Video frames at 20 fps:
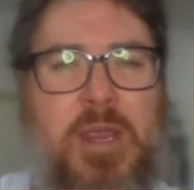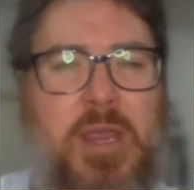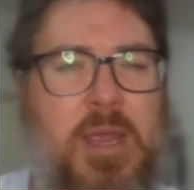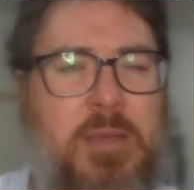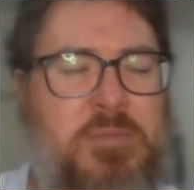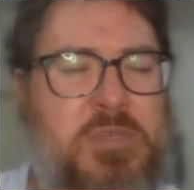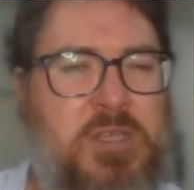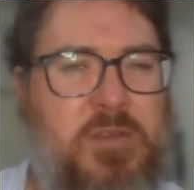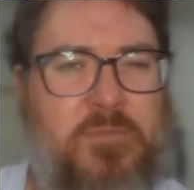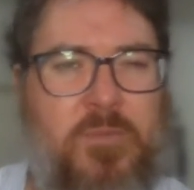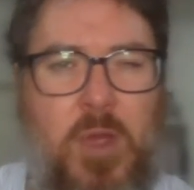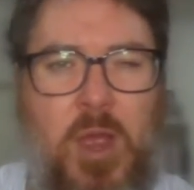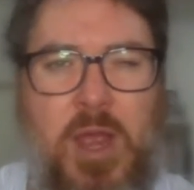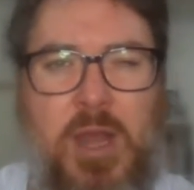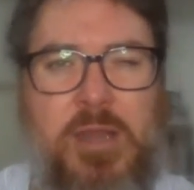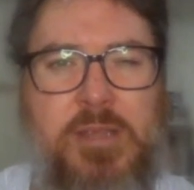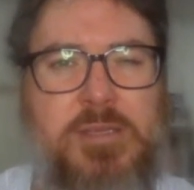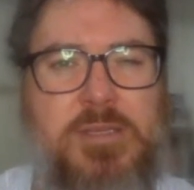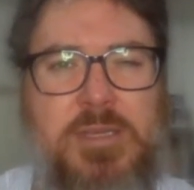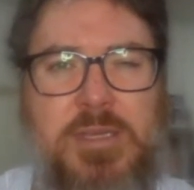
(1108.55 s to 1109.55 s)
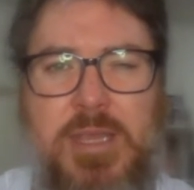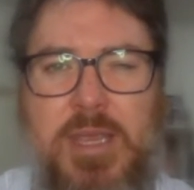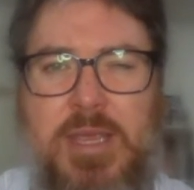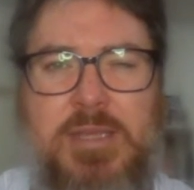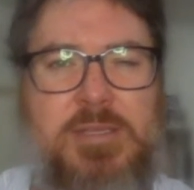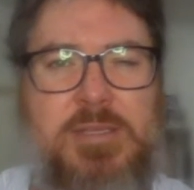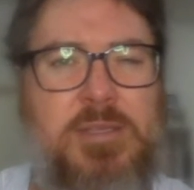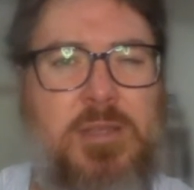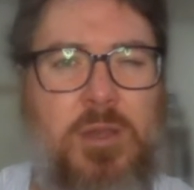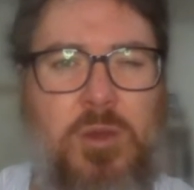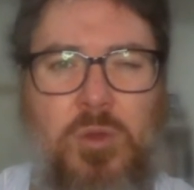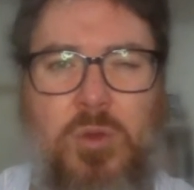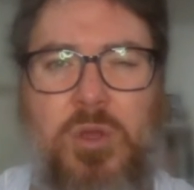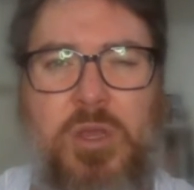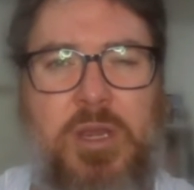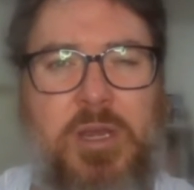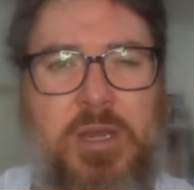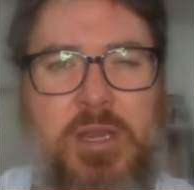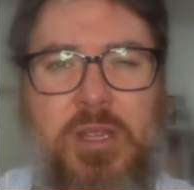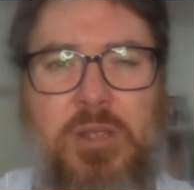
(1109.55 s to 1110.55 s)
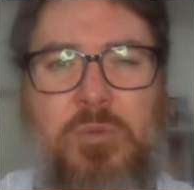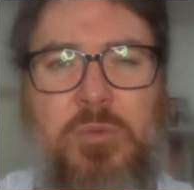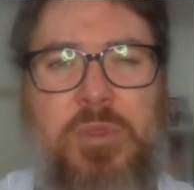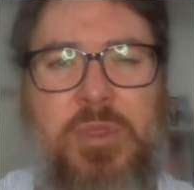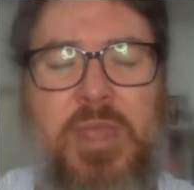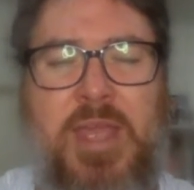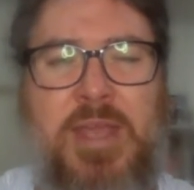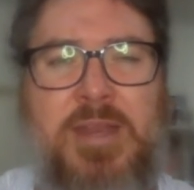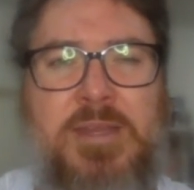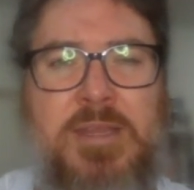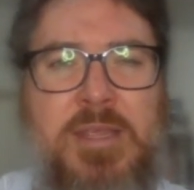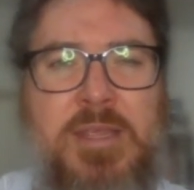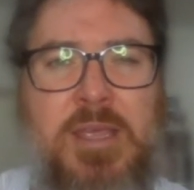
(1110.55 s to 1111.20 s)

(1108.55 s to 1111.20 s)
comes to violence, yes, the law can deal with that.